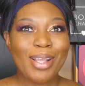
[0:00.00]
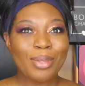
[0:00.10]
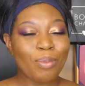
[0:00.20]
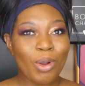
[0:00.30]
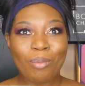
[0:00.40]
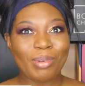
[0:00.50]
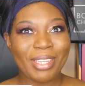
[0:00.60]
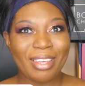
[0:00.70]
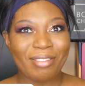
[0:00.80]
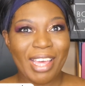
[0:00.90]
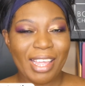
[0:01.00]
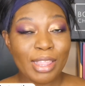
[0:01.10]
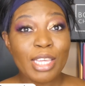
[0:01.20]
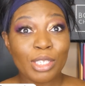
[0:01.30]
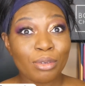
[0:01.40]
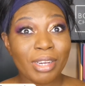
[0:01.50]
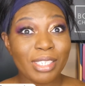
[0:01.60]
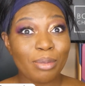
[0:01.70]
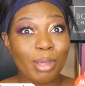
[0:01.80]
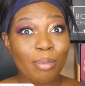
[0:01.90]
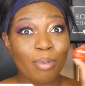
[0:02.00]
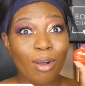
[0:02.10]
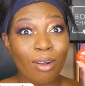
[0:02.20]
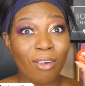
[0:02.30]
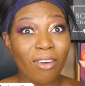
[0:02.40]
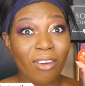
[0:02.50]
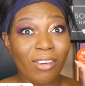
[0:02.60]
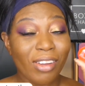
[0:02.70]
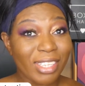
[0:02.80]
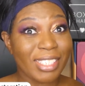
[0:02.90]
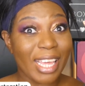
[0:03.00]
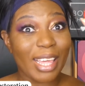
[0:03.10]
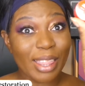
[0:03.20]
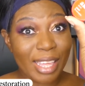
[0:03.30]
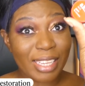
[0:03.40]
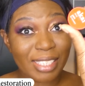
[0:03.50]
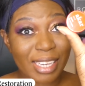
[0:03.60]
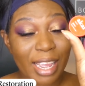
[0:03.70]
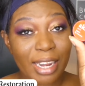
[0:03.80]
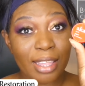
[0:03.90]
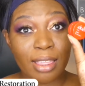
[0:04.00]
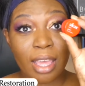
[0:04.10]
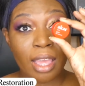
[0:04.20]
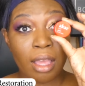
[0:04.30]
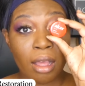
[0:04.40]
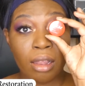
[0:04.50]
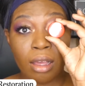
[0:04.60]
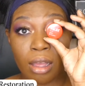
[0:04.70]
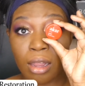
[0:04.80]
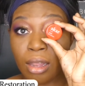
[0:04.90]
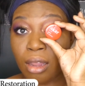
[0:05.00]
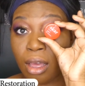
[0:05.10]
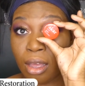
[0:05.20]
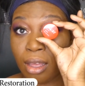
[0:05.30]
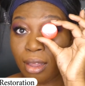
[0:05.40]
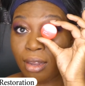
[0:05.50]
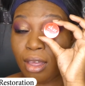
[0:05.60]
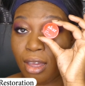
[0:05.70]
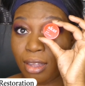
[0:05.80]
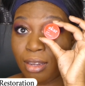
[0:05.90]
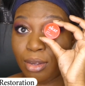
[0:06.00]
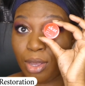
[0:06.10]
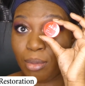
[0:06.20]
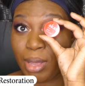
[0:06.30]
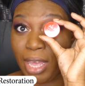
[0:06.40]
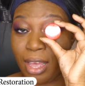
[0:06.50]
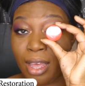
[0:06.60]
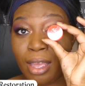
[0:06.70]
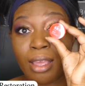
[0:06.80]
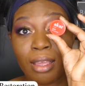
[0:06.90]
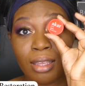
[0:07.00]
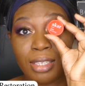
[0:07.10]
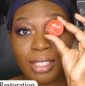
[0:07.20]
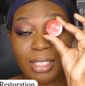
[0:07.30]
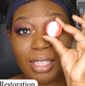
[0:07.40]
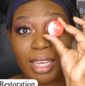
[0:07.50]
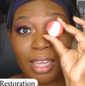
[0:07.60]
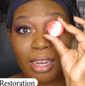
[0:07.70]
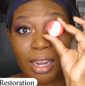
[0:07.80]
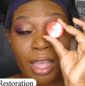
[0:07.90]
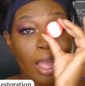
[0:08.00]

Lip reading: You won't believe it. These crazy people say this tiny thing. Look, look, look. Look at my eye. Can you see it?